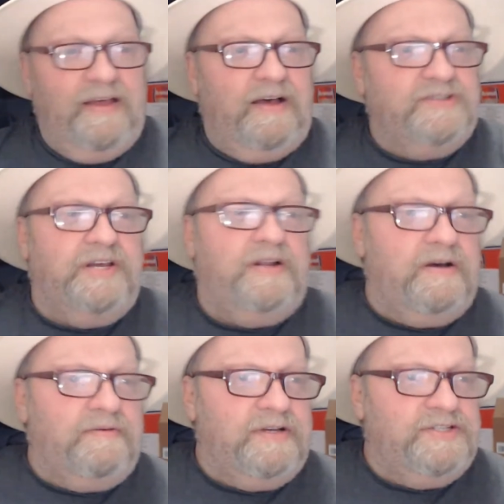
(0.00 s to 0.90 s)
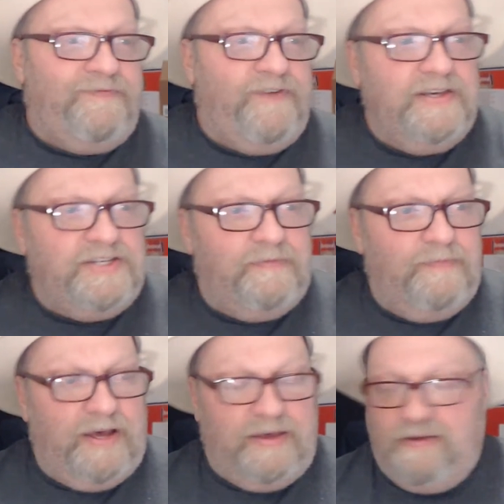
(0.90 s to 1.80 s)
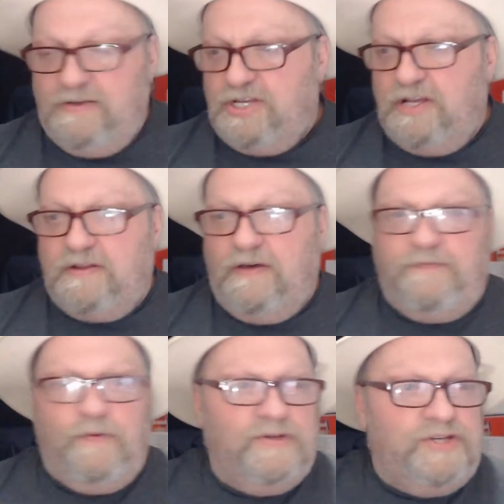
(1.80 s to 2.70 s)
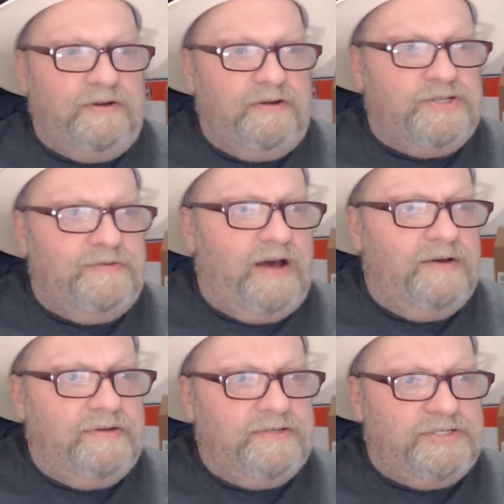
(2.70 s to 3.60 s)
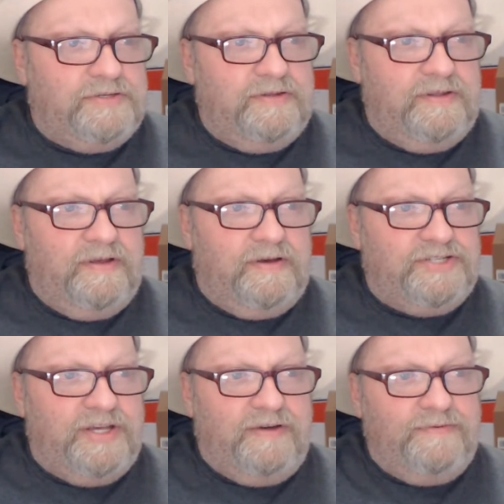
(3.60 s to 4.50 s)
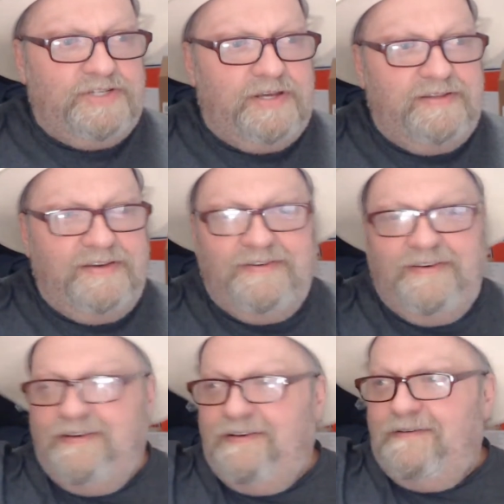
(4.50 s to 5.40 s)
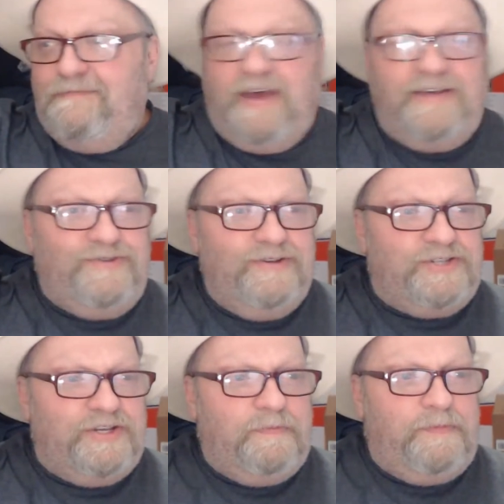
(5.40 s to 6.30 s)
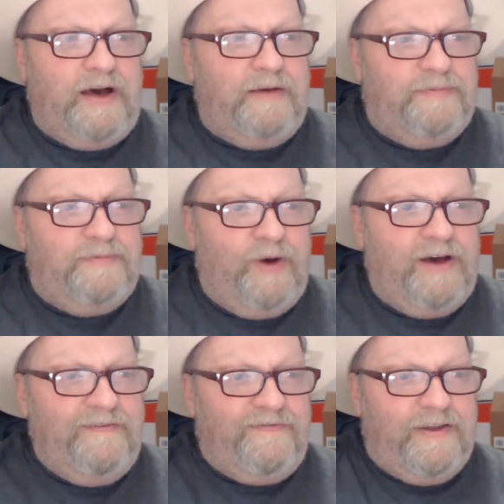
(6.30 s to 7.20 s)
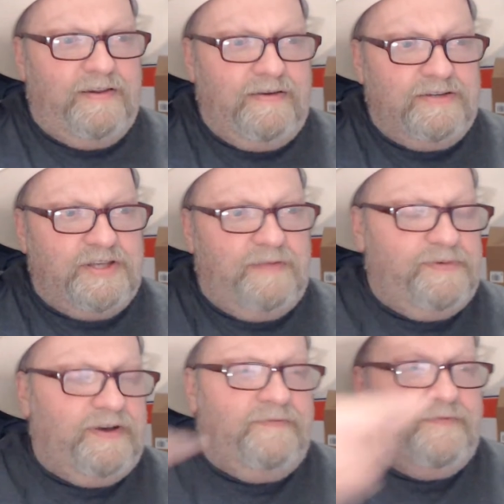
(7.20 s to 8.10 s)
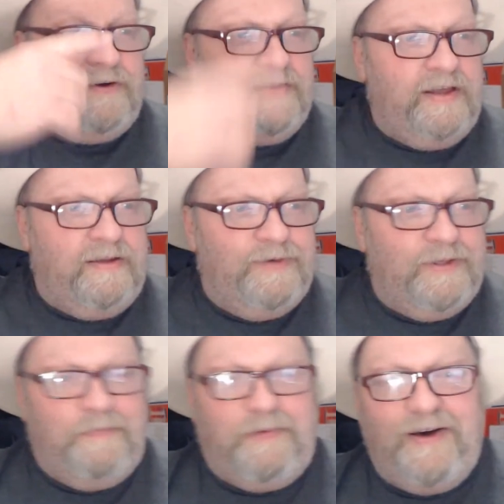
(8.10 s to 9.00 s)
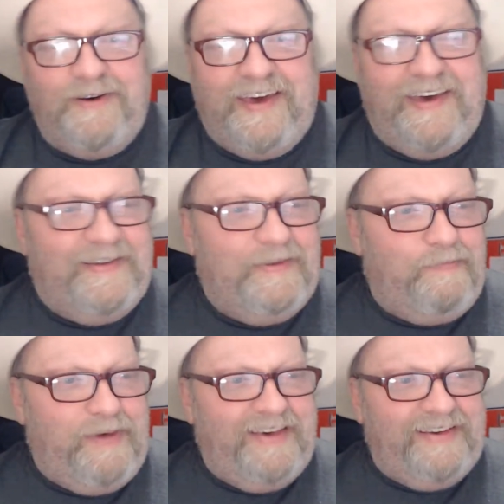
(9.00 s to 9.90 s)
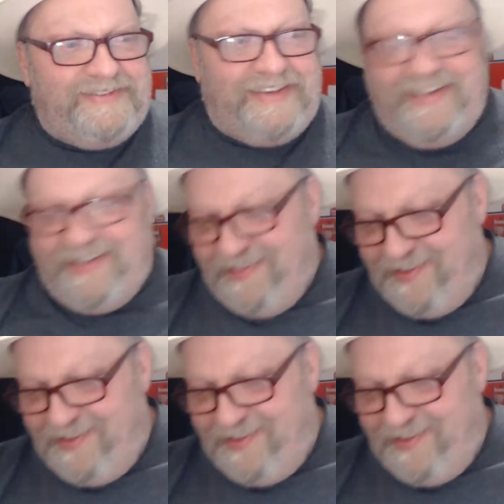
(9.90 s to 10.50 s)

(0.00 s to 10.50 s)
I said, oh, it's freezing, mate. I said, I've walked across the road. I said, I was in the entrance of the pub waving. I said, but I've gone in. I'm at the bar getting the beers in.